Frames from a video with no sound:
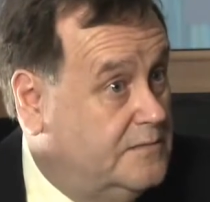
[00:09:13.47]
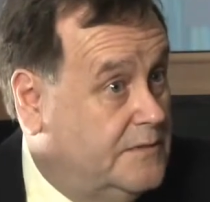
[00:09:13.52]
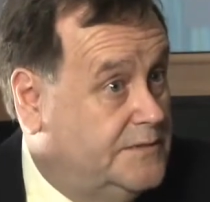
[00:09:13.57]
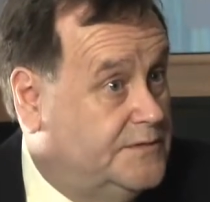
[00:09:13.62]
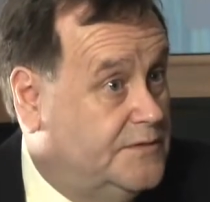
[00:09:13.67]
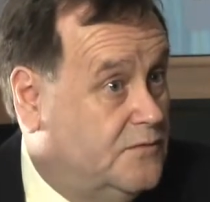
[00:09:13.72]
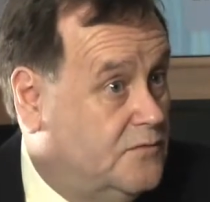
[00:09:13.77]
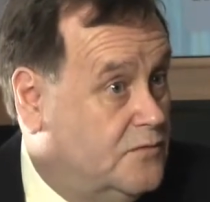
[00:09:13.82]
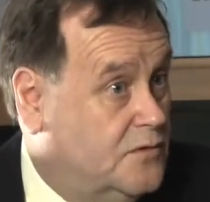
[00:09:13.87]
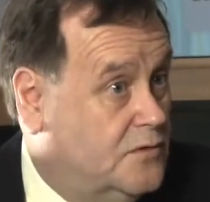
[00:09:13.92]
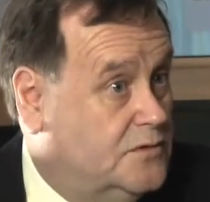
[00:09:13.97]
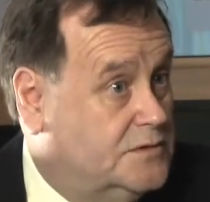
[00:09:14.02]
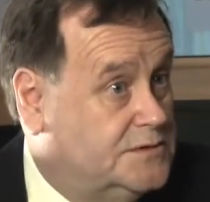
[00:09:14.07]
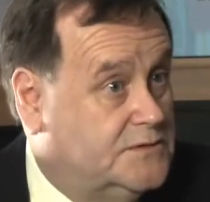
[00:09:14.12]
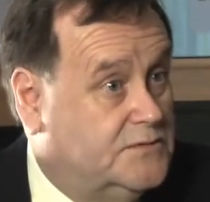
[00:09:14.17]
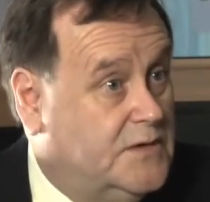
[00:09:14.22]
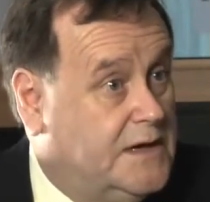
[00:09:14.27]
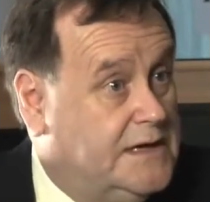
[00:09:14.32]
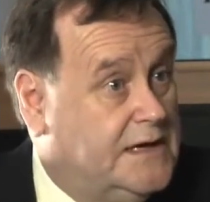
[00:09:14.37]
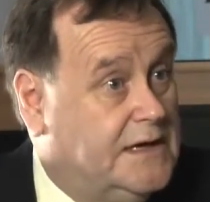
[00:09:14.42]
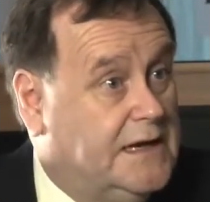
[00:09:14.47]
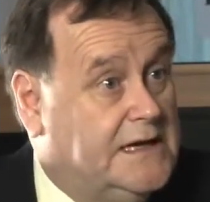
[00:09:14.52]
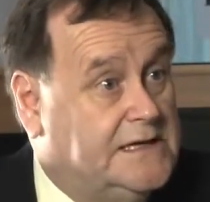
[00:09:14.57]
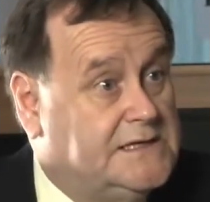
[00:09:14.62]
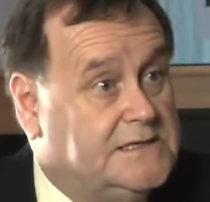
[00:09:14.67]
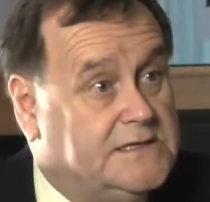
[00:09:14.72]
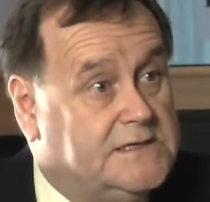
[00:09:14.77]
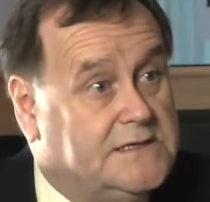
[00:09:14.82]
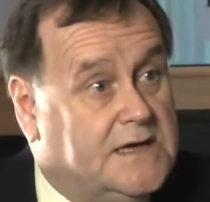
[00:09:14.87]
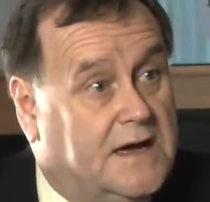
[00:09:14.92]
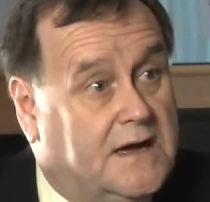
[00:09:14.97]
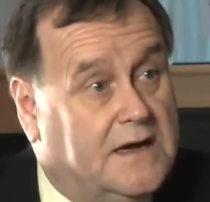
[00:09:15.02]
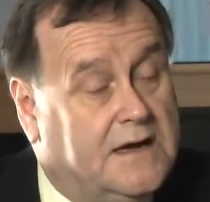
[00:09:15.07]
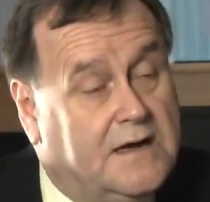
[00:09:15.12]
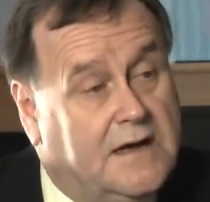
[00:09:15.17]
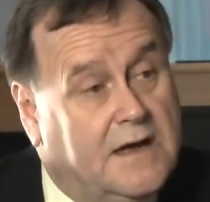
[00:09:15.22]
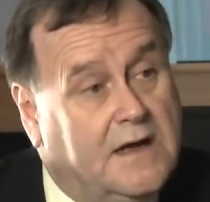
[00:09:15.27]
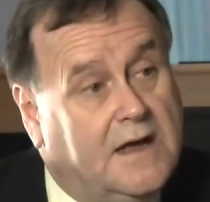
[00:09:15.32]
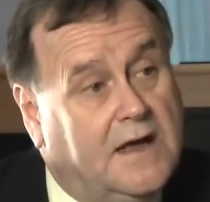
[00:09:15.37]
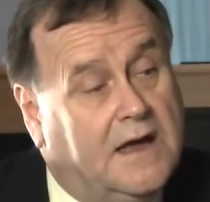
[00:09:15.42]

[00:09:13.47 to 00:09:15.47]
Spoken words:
what the rules and regulations are.